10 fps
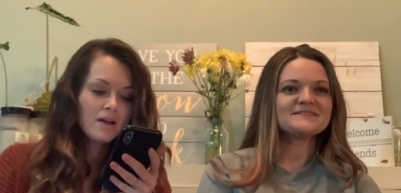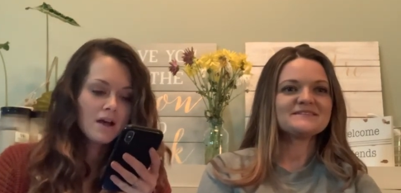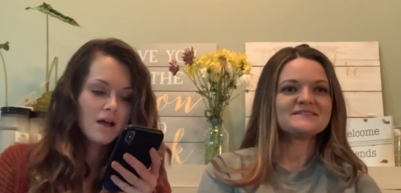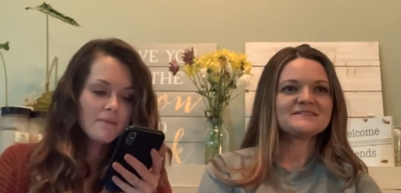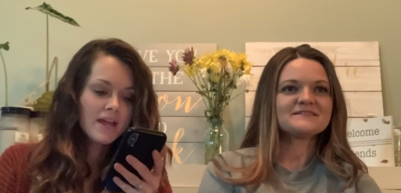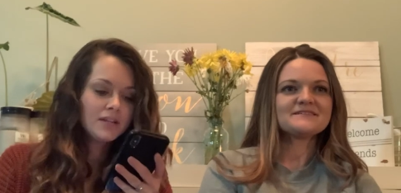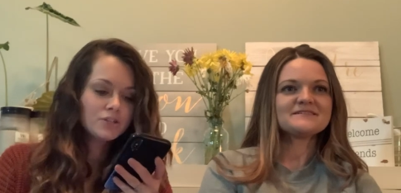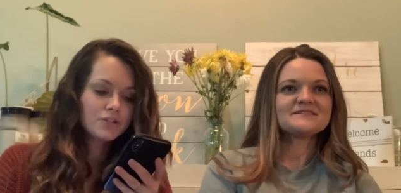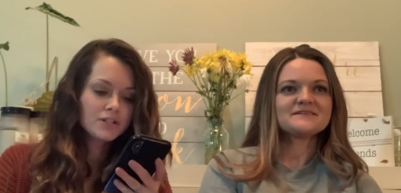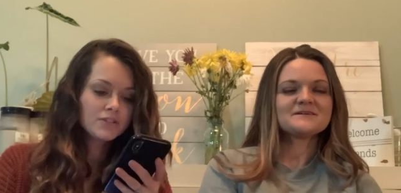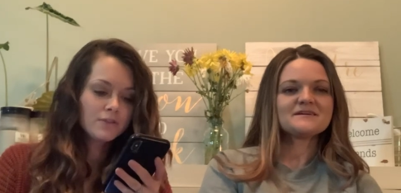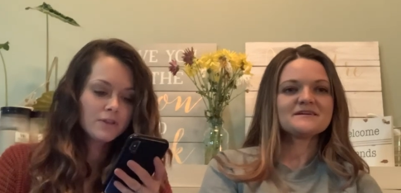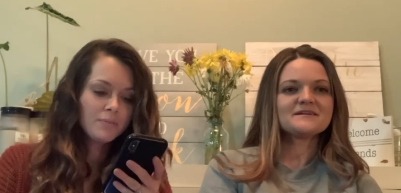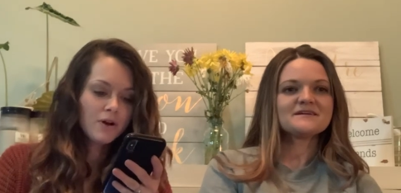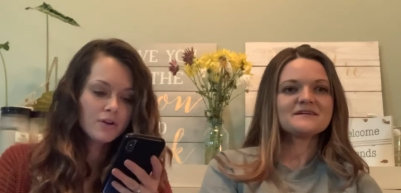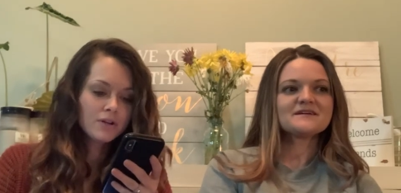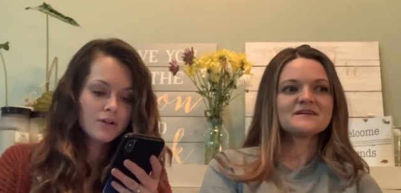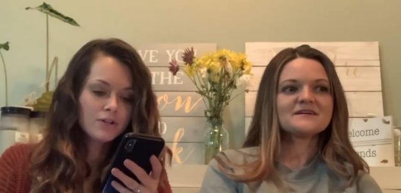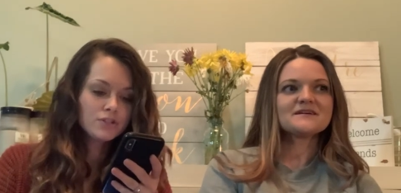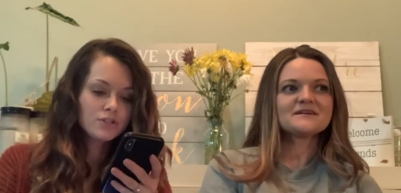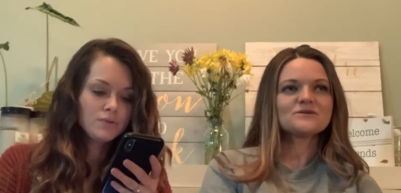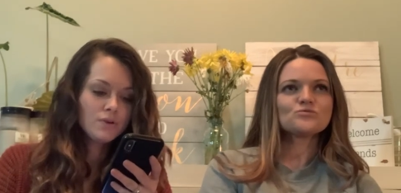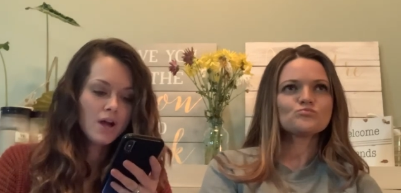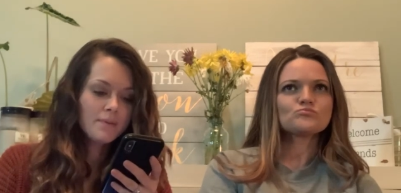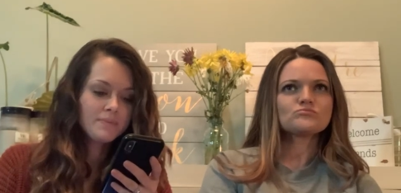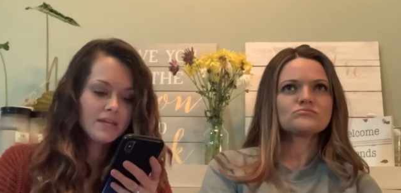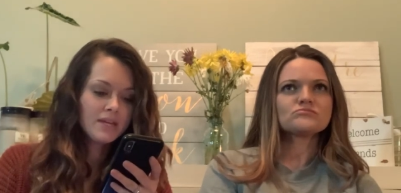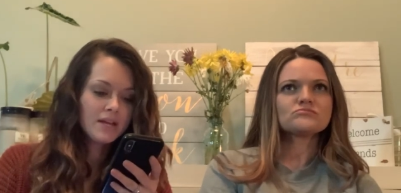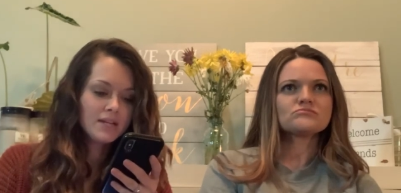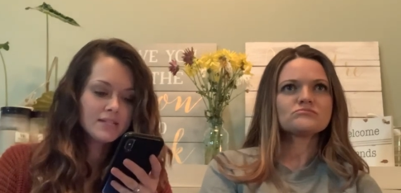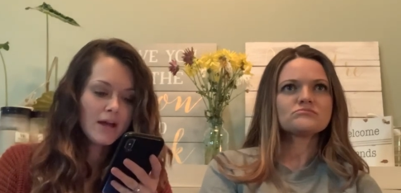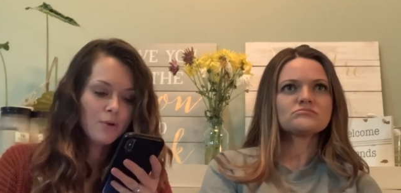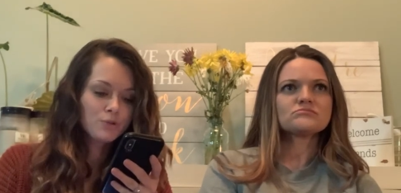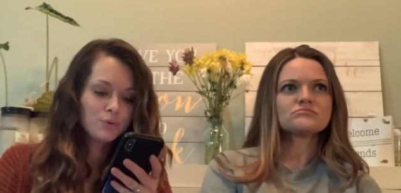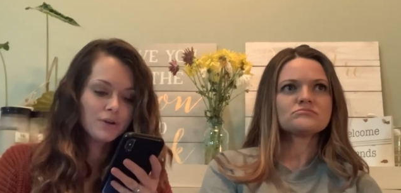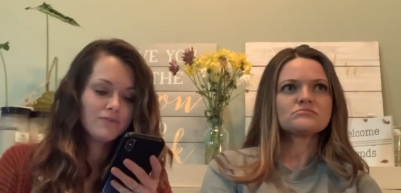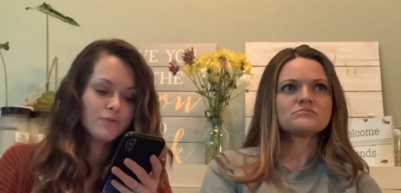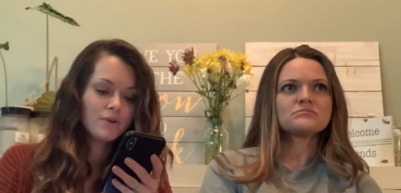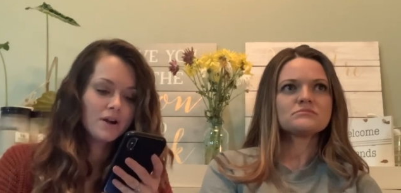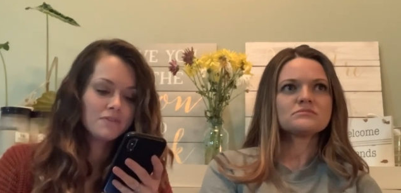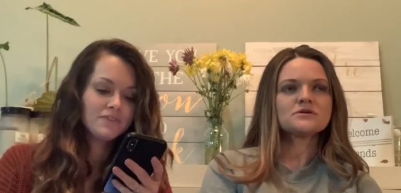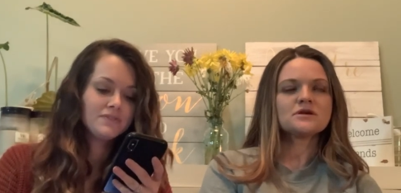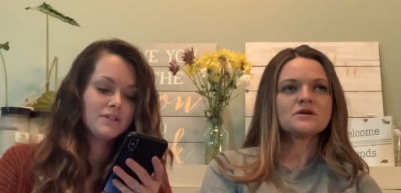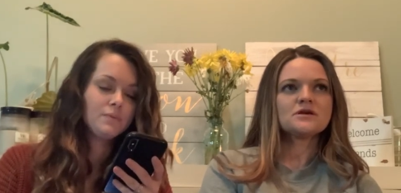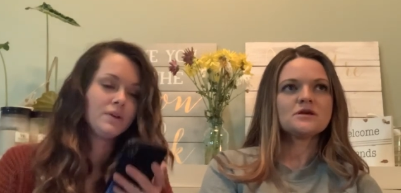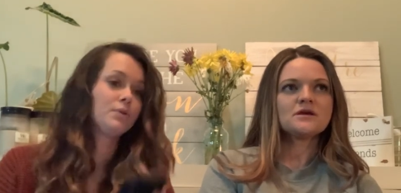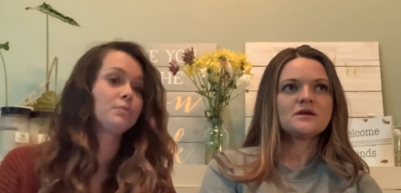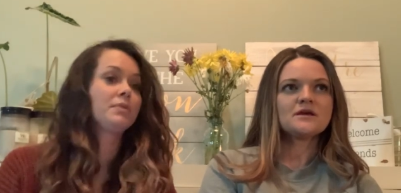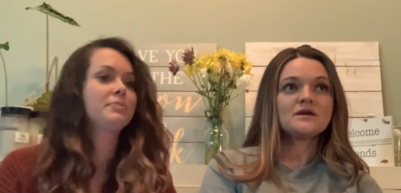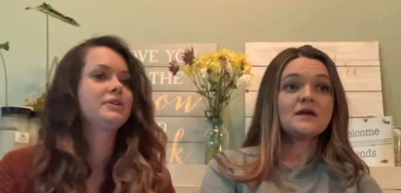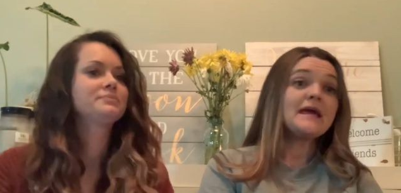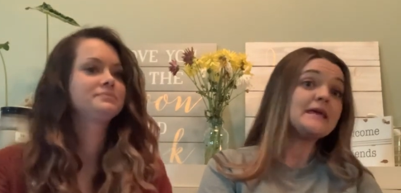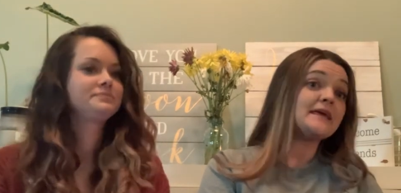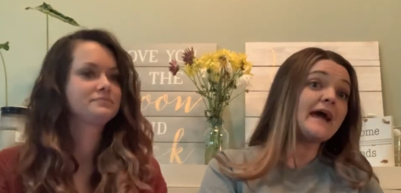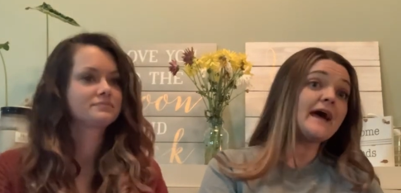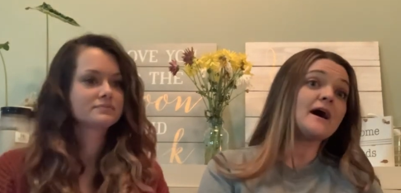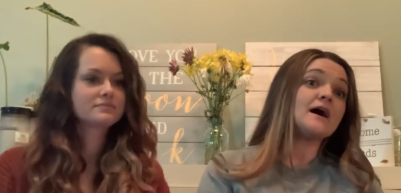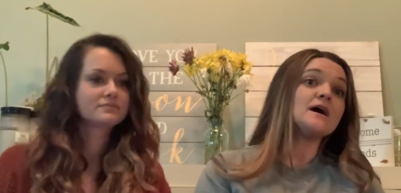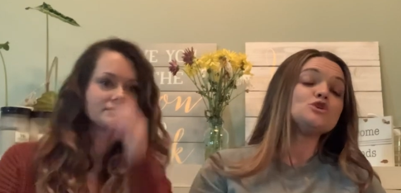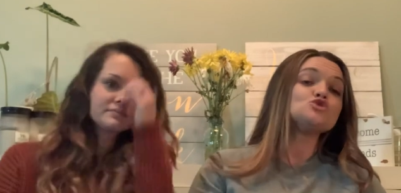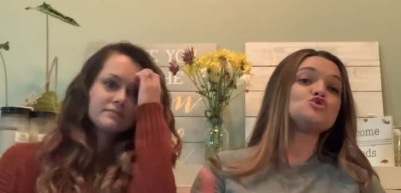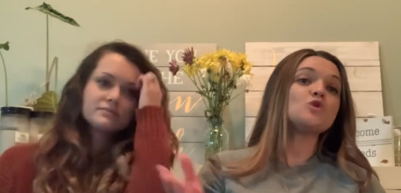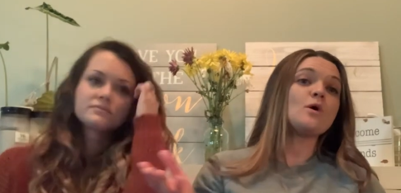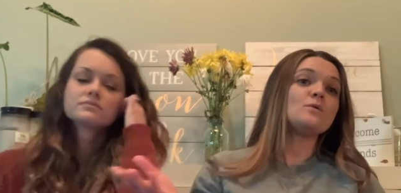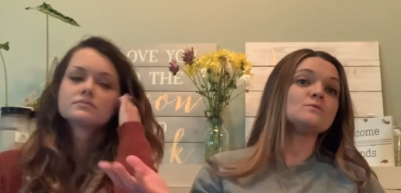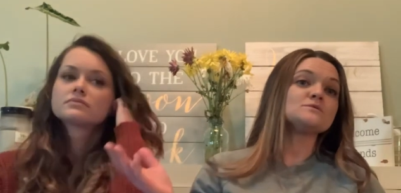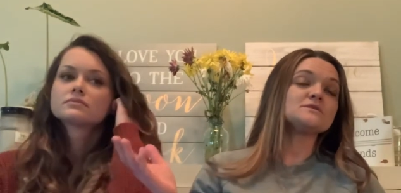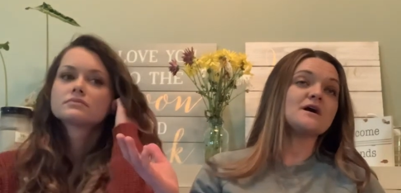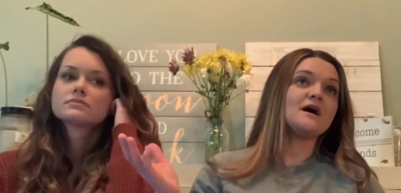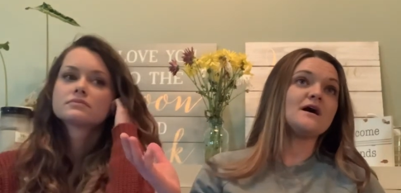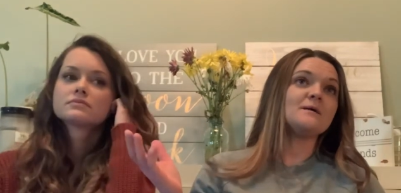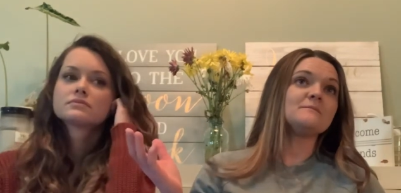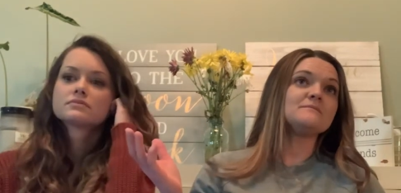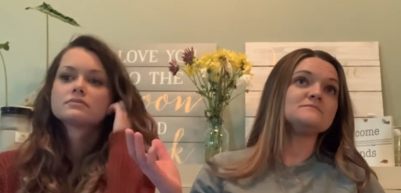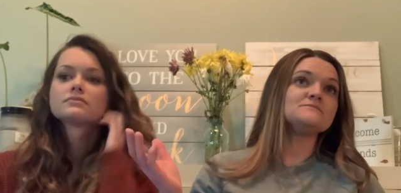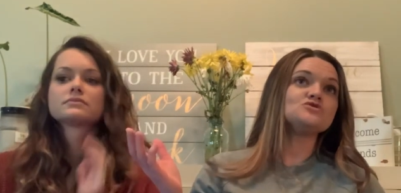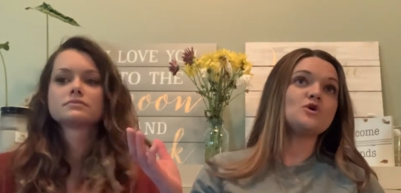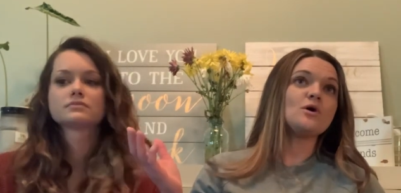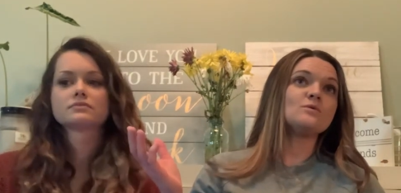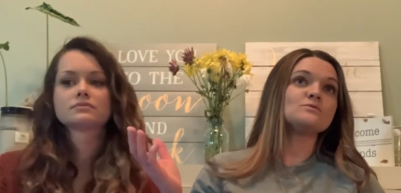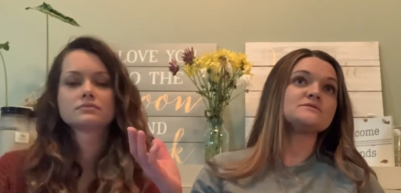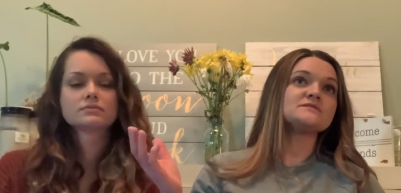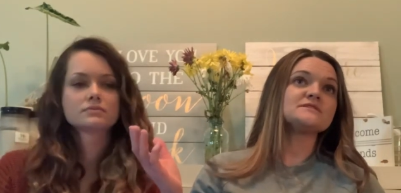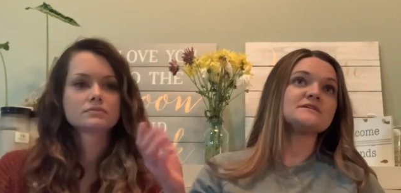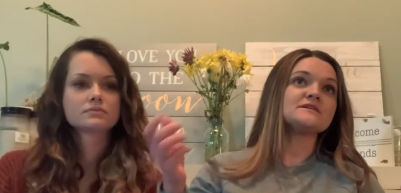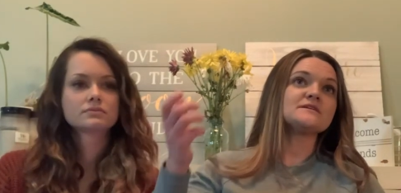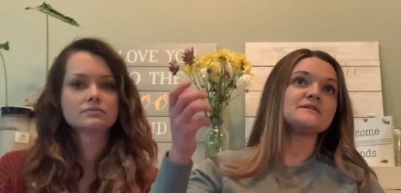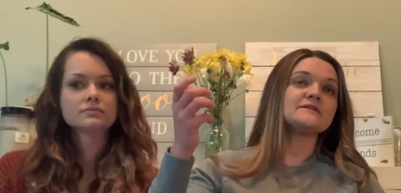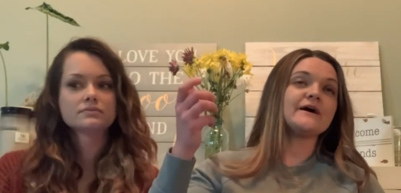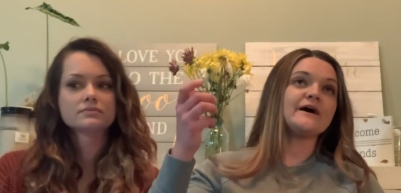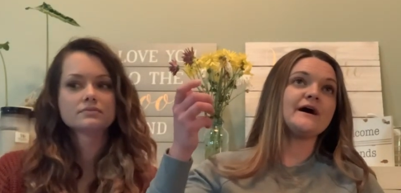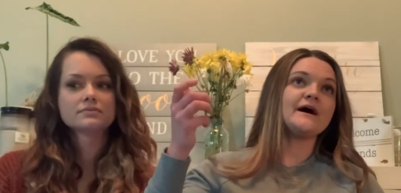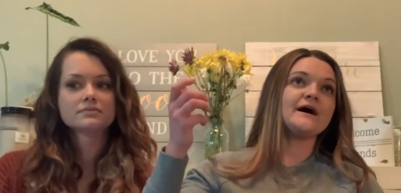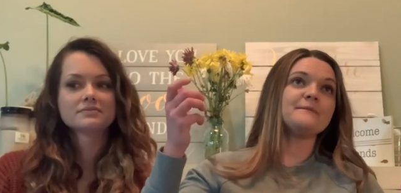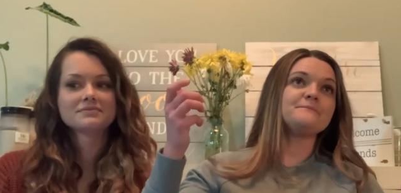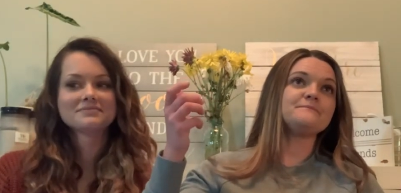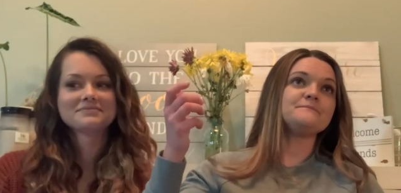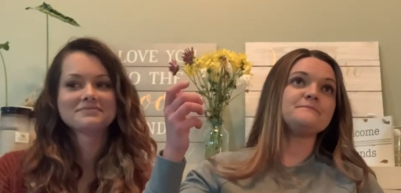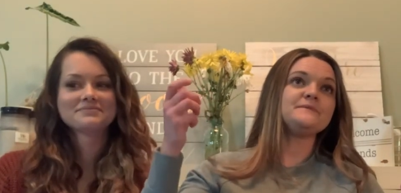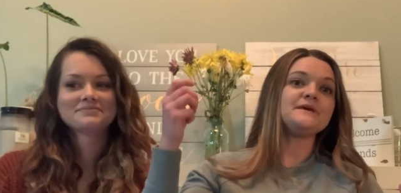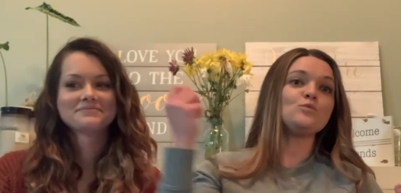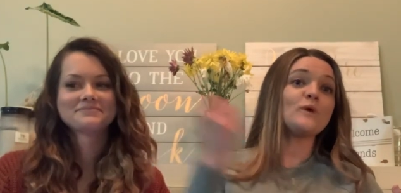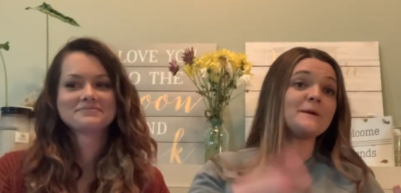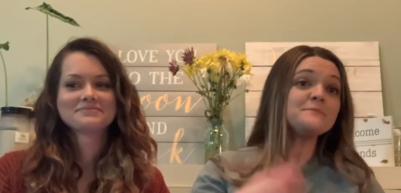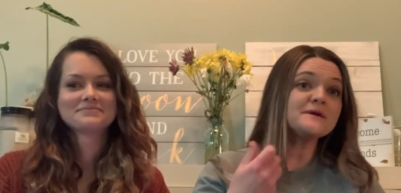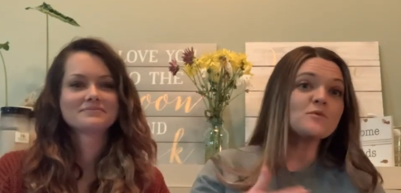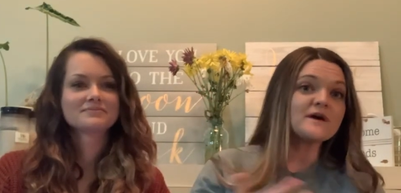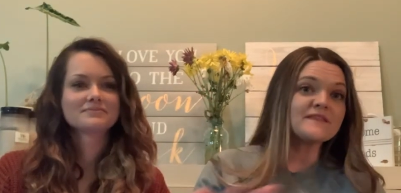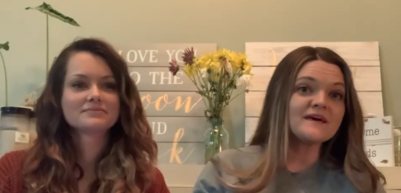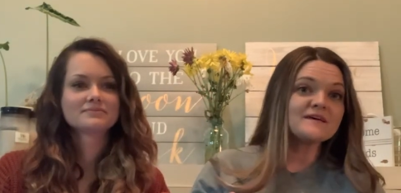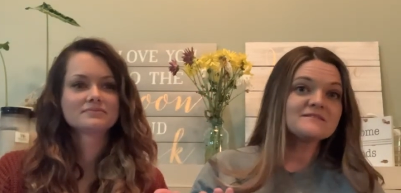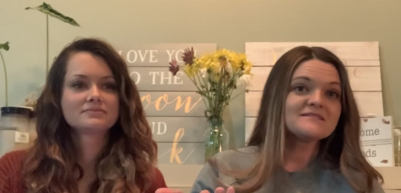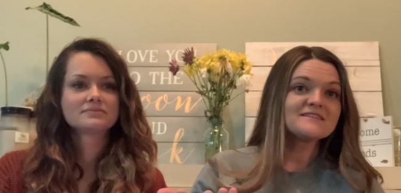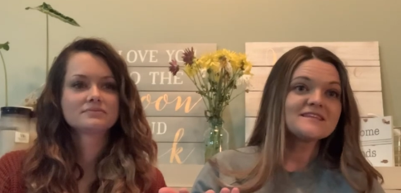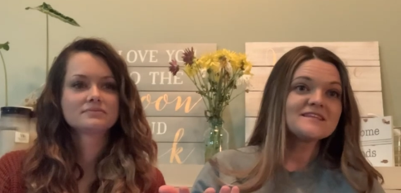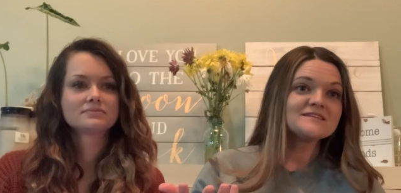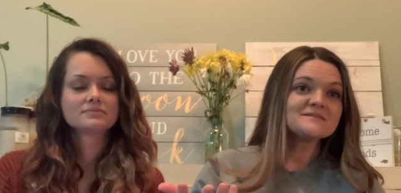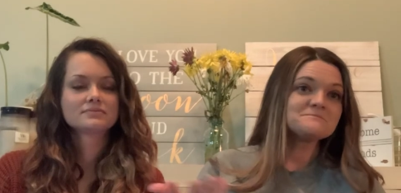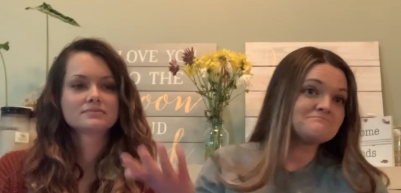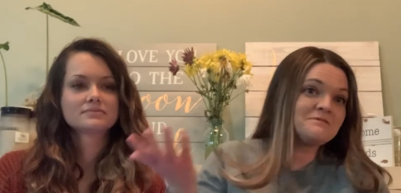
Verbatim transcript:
Speaker 1: Lauren. Um, any tricks for the bonker to not be a towel toy for our 15 week old puppy? Yeah.
Speaker 2: Don't, um, don't, uh, be wimpy with it.